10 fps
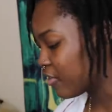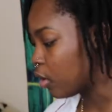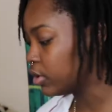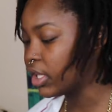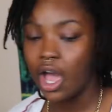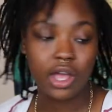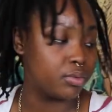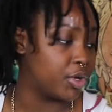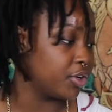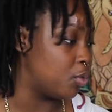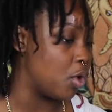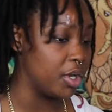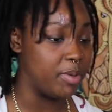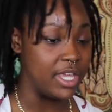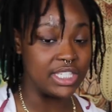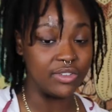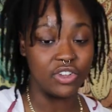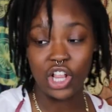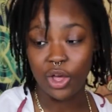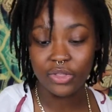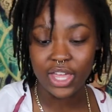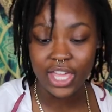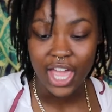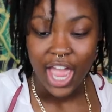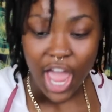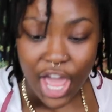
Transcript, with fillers: I've only gotten rid of one piece of clothing,